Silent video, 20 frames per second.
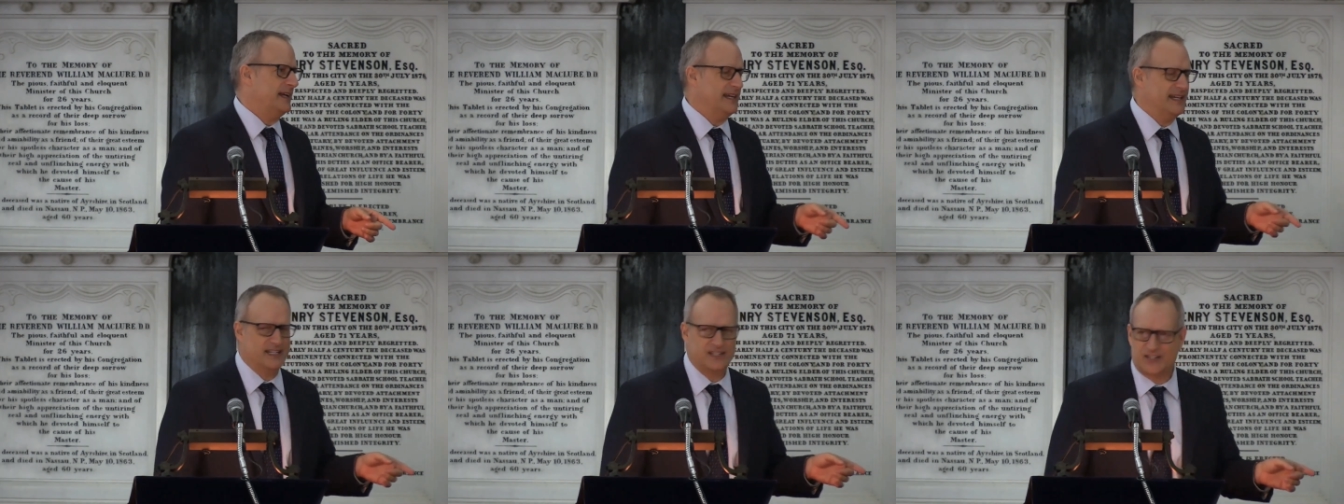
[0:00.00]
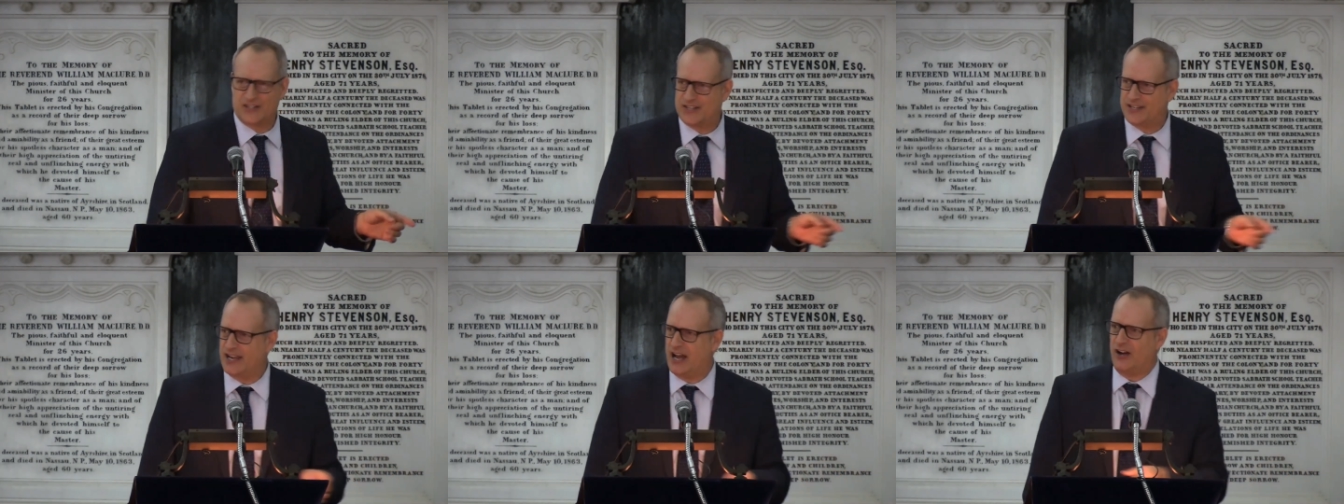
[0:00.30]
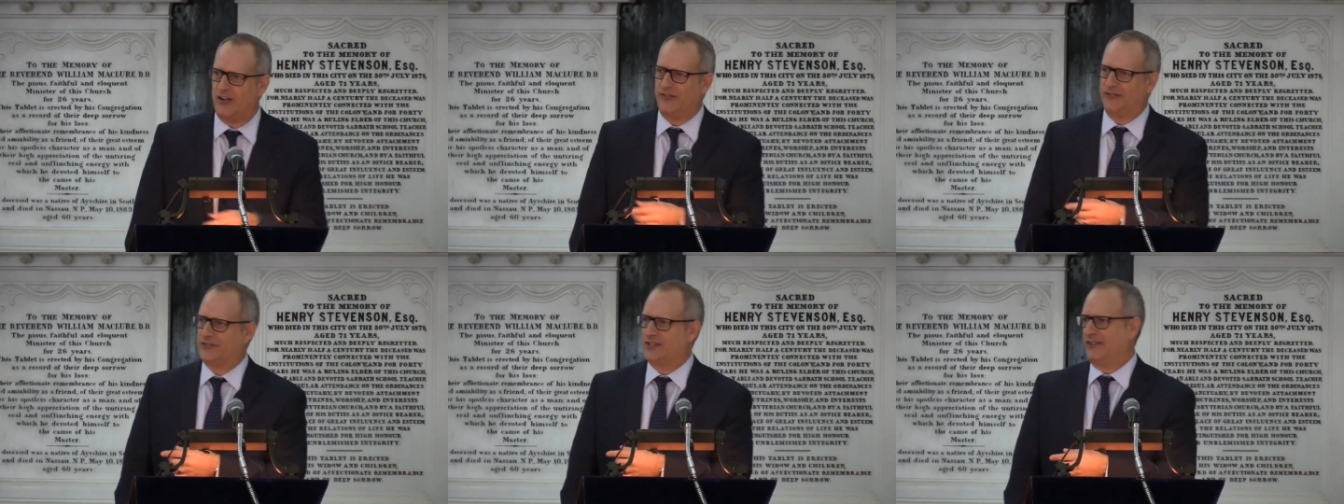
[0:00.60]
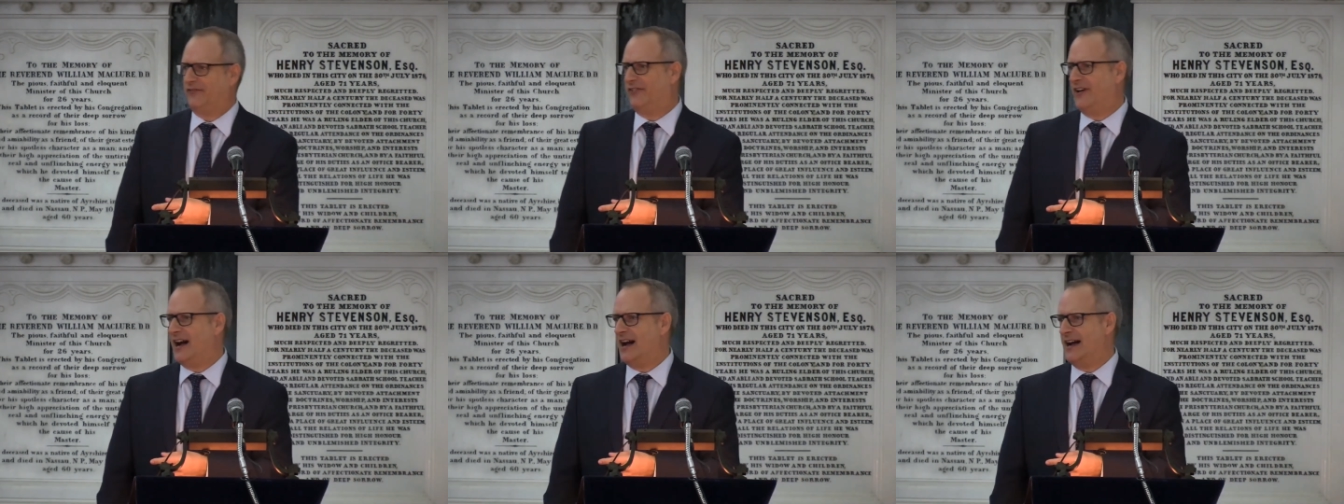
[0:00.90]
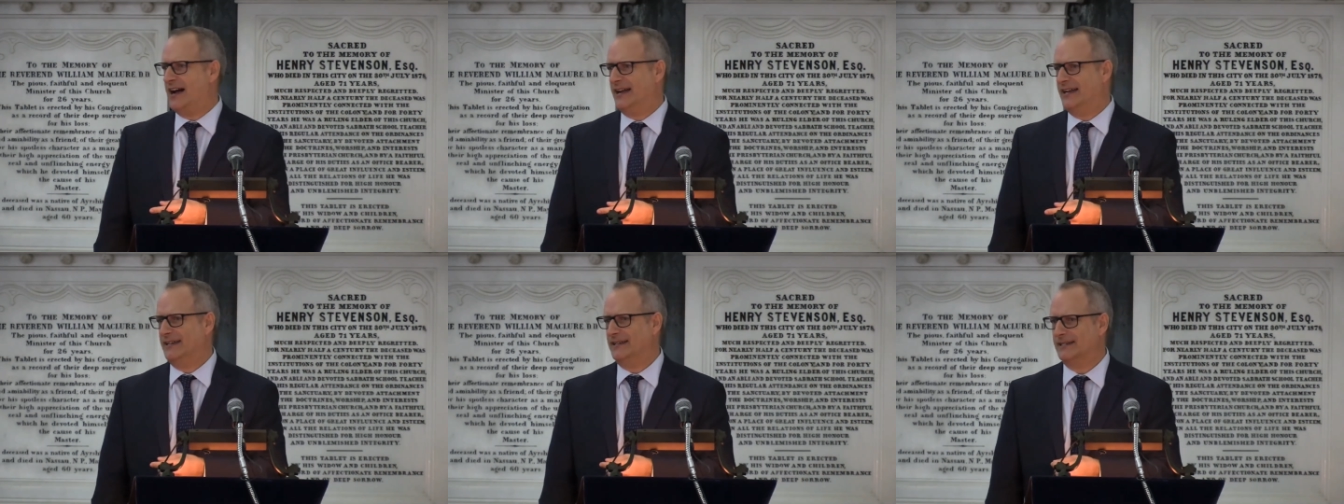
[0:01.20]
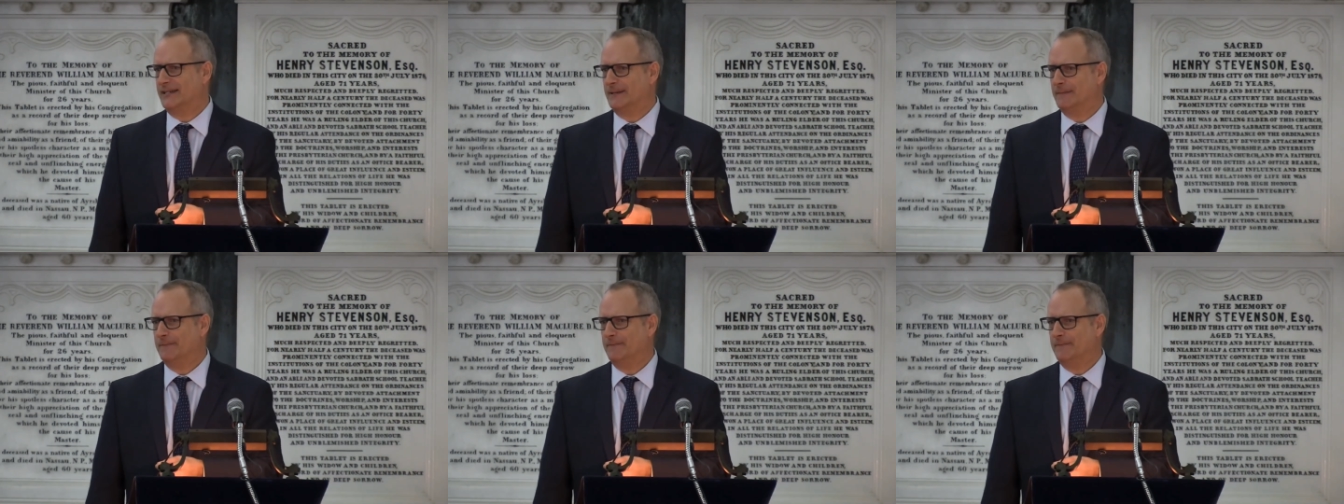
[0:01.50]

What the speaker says: is self-defined.